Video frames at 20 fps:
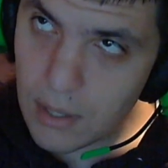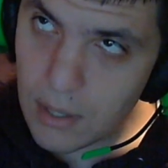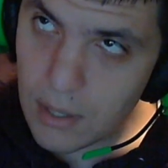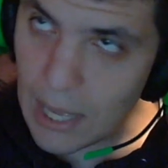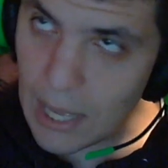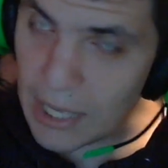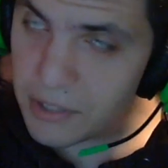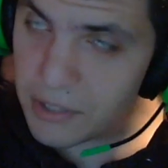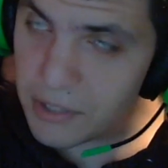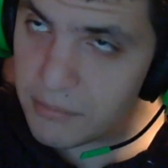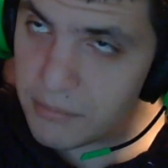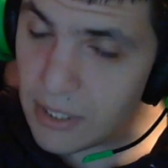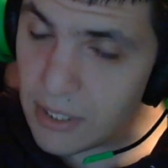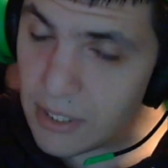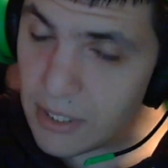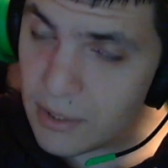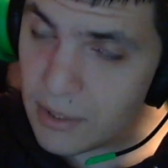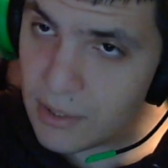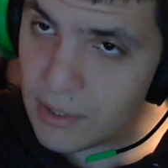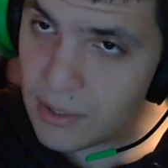I could
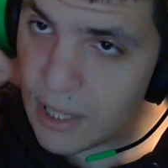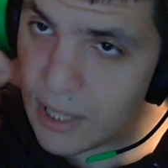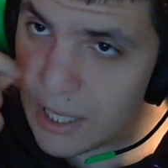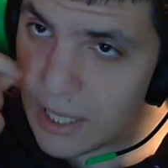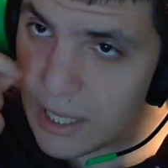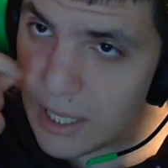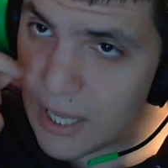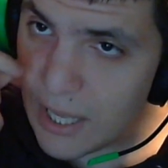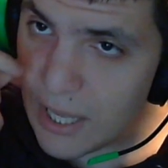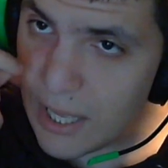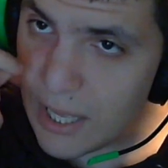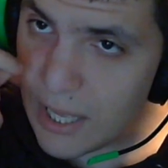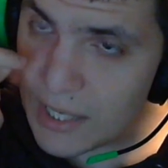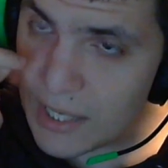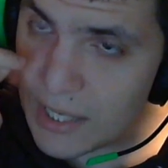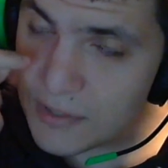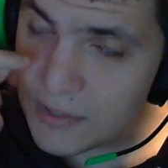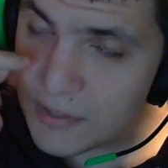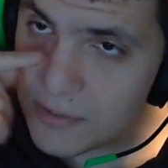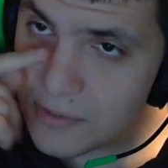meet, like,
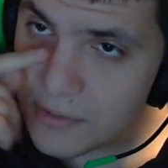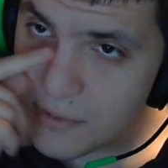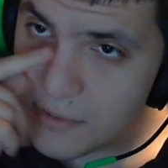at